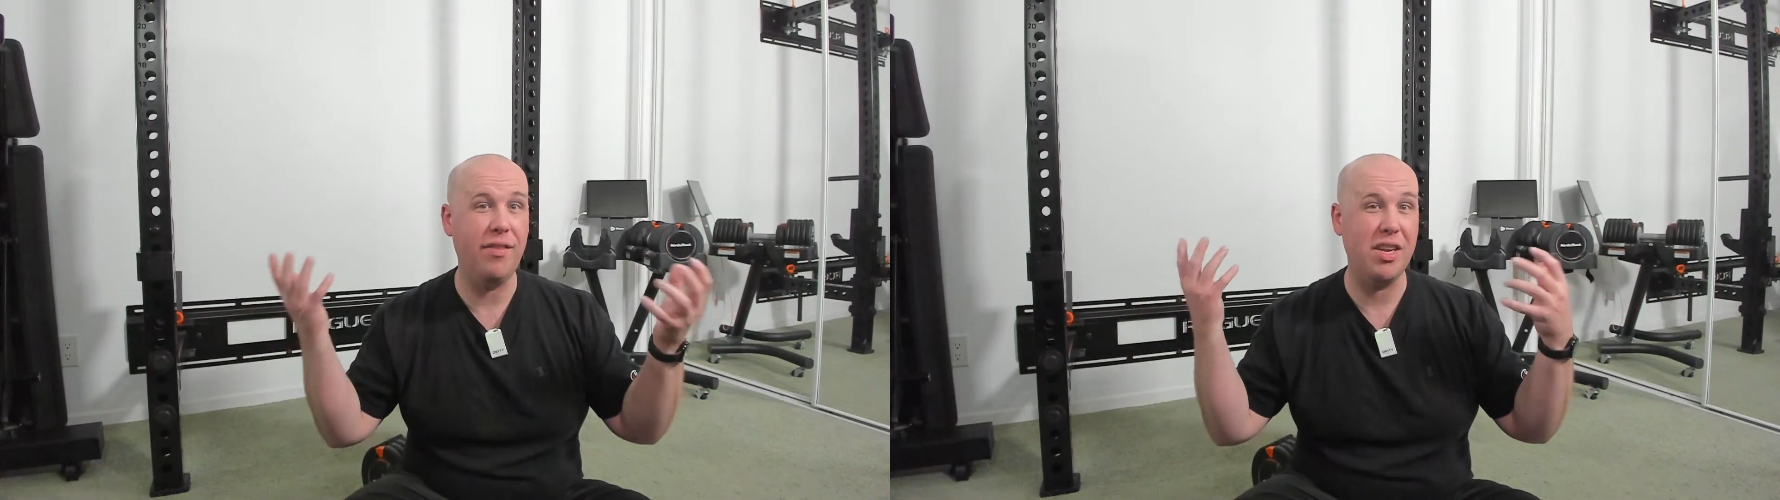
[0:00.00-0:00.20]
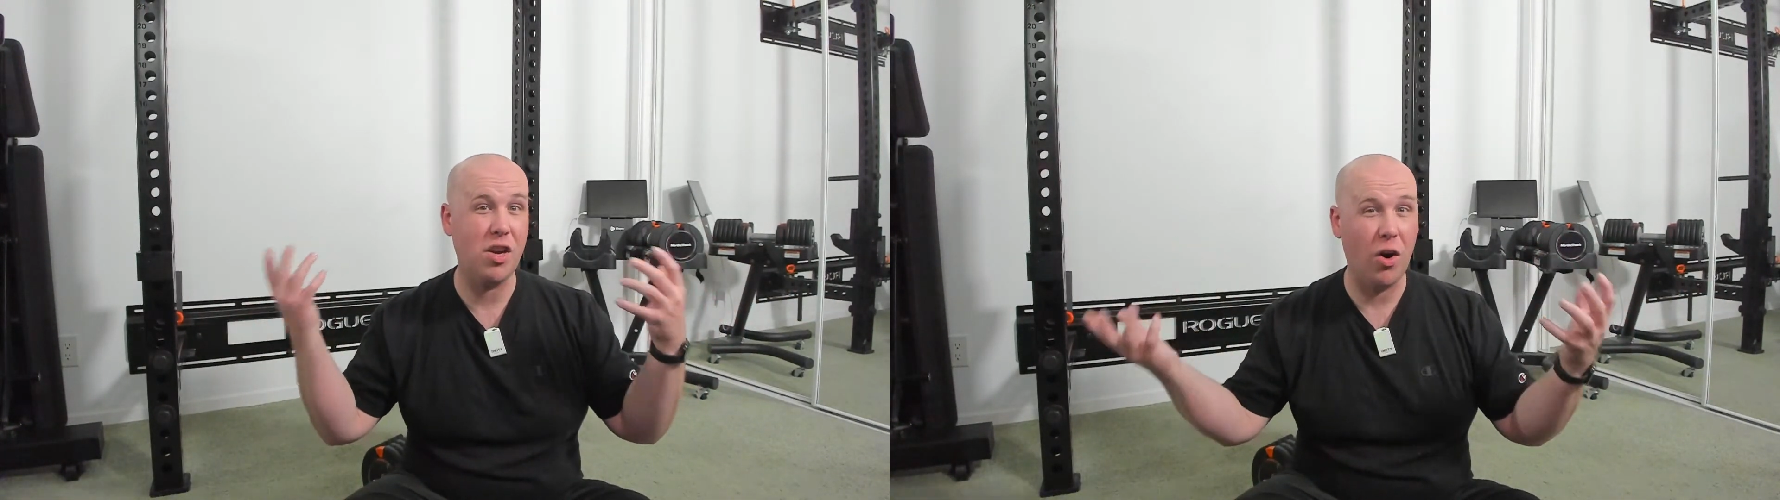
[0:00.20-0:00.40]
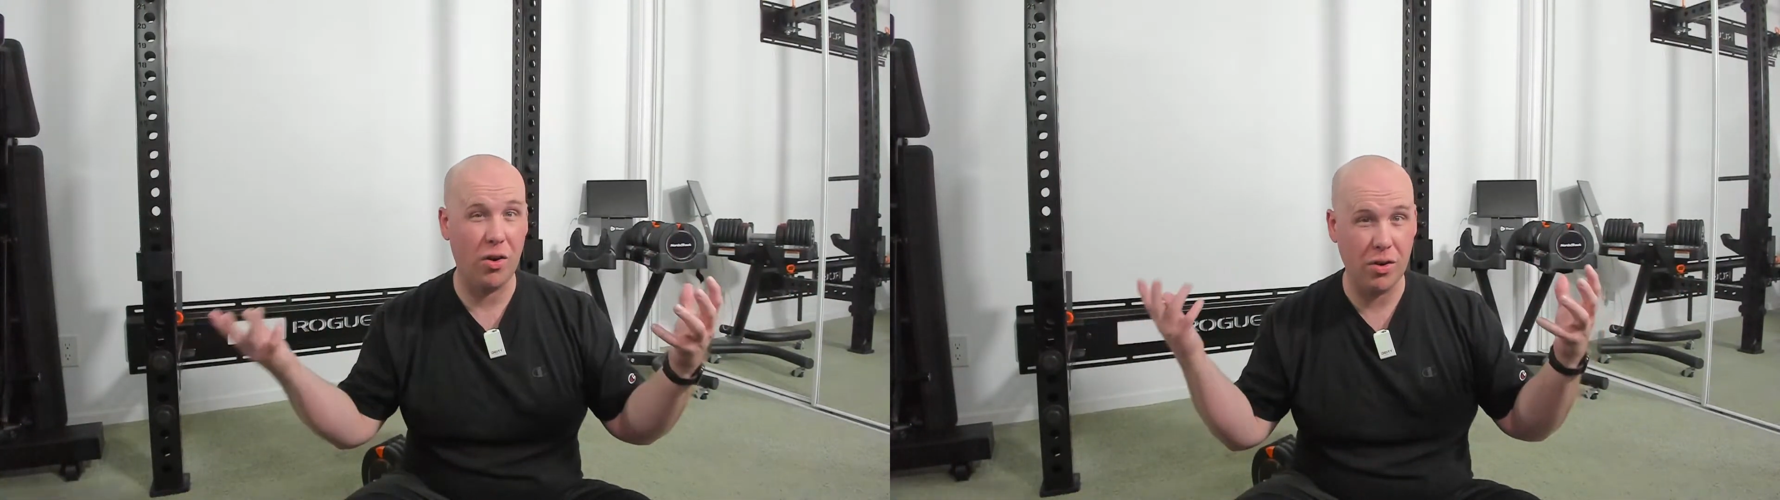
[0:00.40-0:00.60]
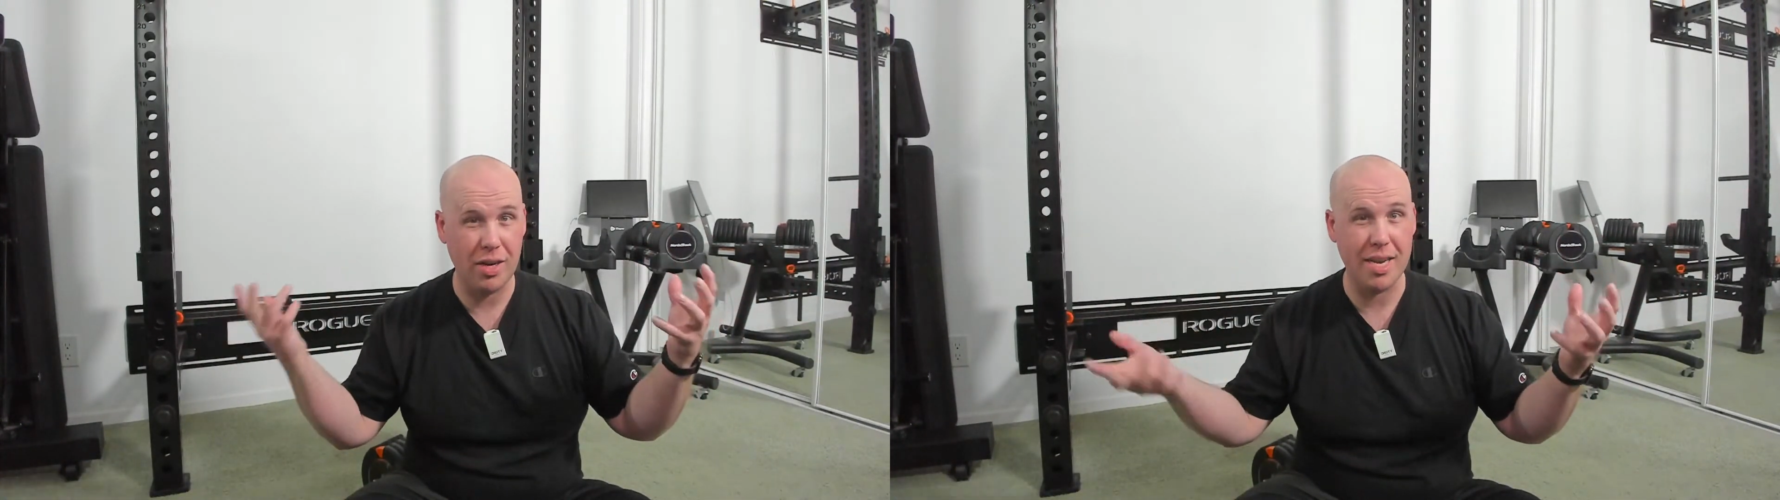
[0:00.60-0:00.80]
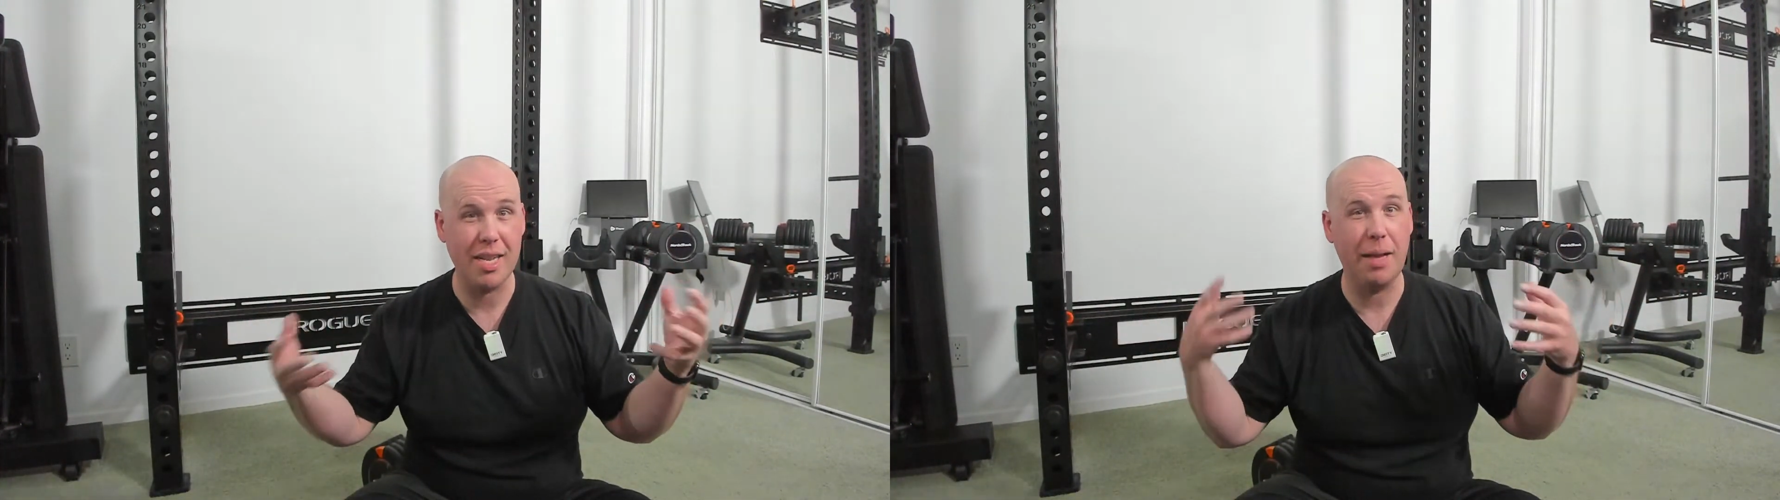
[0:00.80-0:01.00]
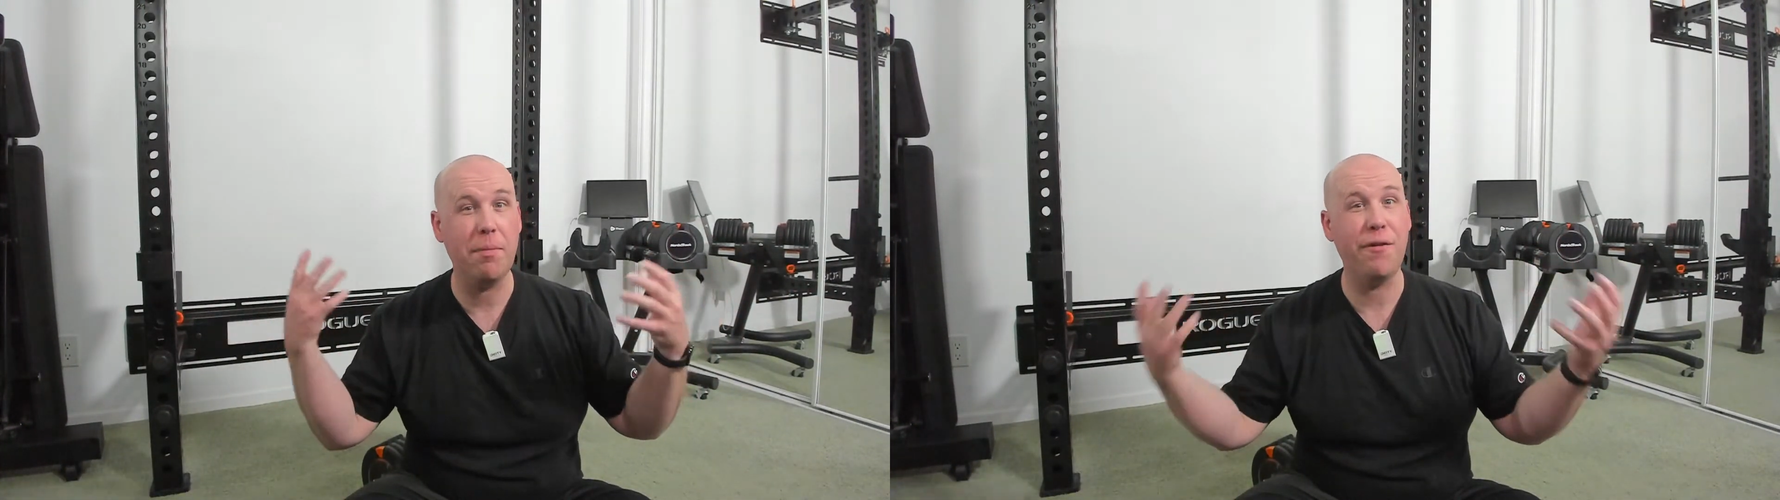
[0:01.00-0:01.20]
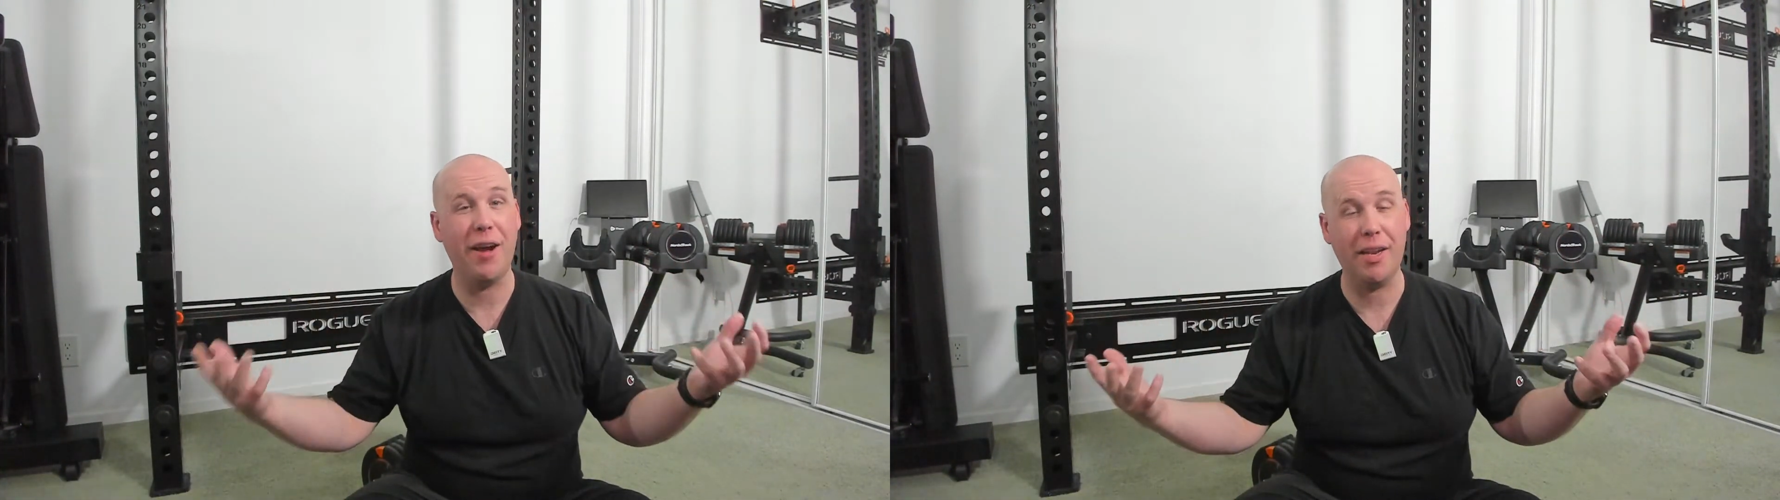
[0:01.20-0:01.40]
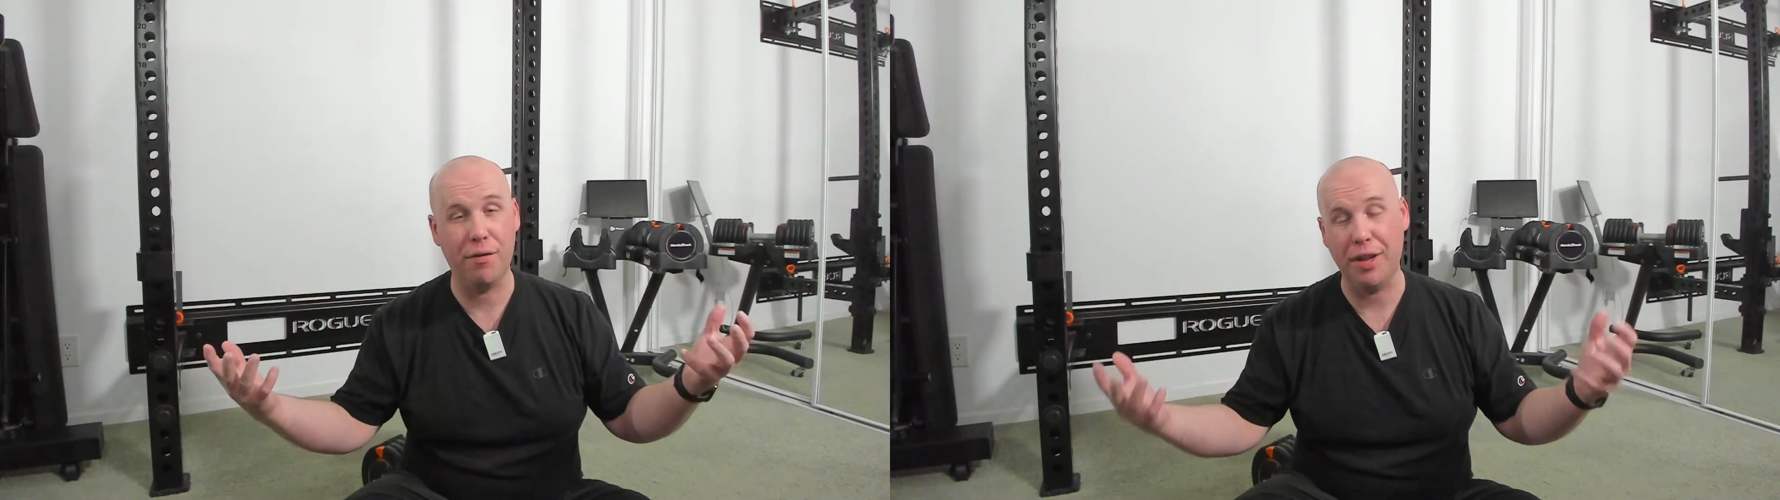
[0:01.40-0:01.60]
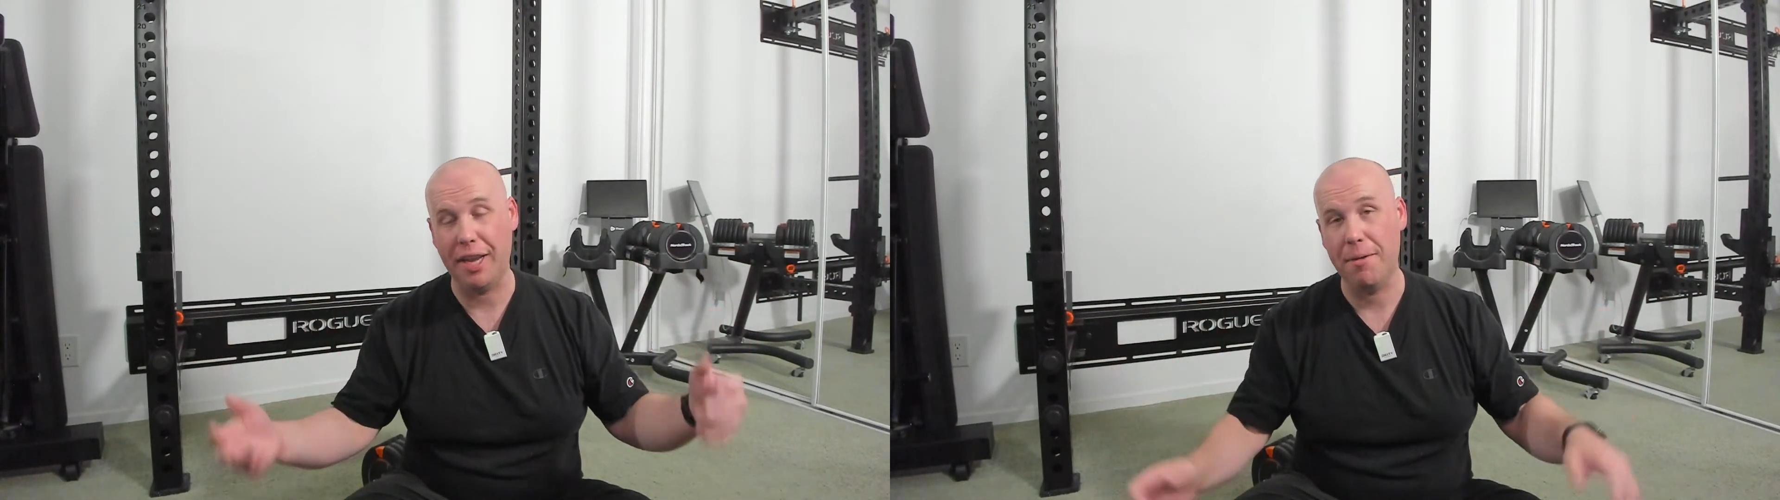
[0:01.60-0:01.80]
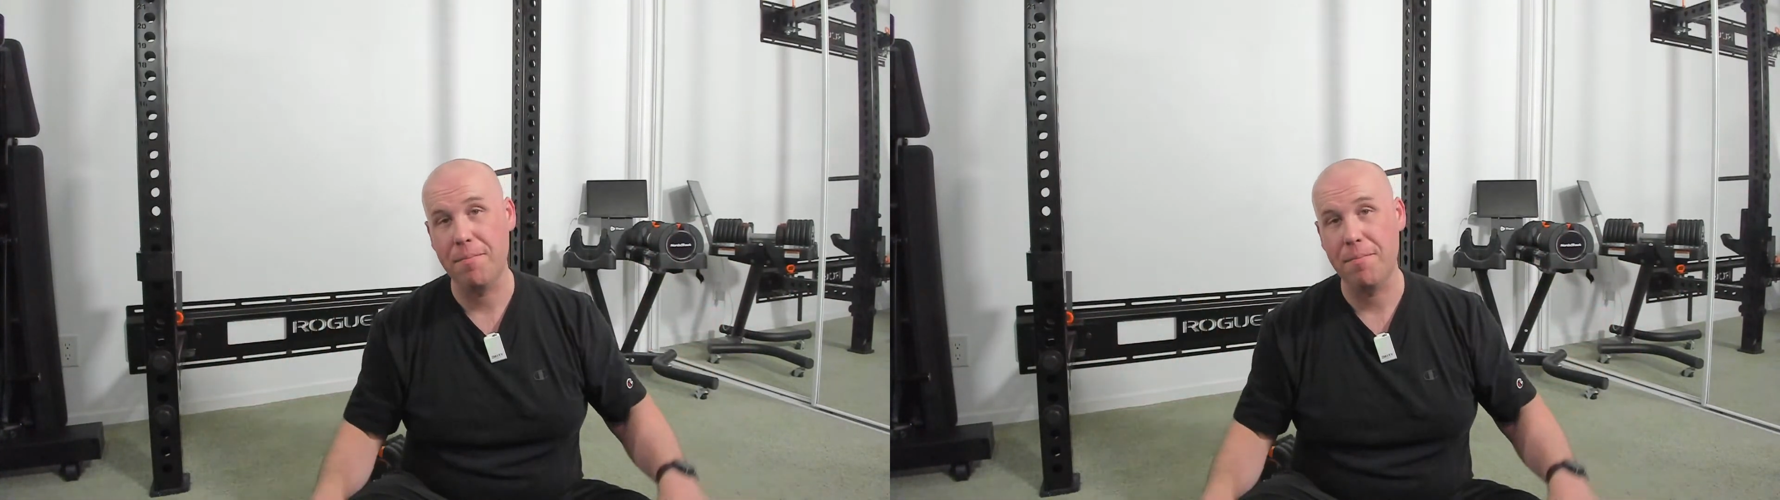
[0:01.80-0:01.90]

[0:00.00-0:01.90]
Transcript: It's harder to sleep effectively.